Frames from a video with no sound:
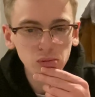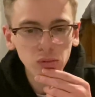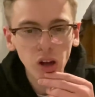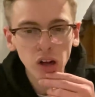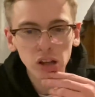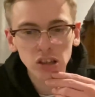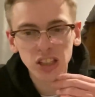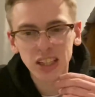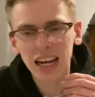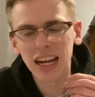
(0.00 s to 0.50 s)

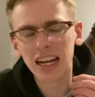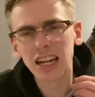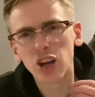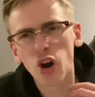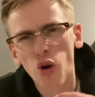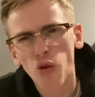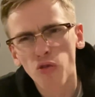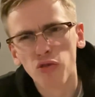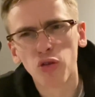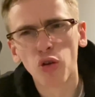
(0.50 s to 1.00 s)
Certainly
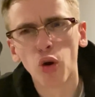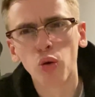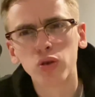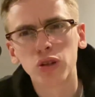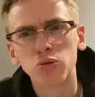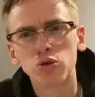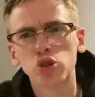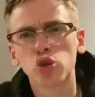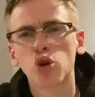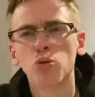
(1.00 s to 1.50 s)
going forward, there
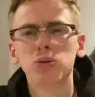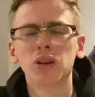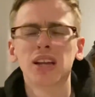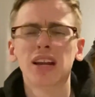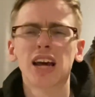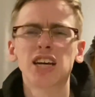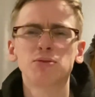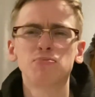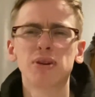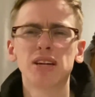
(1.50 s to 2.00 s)
was a couple of
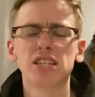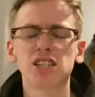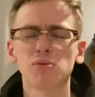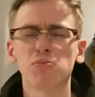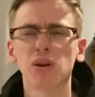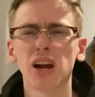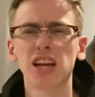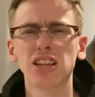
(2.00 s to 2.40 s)
nice bits of play.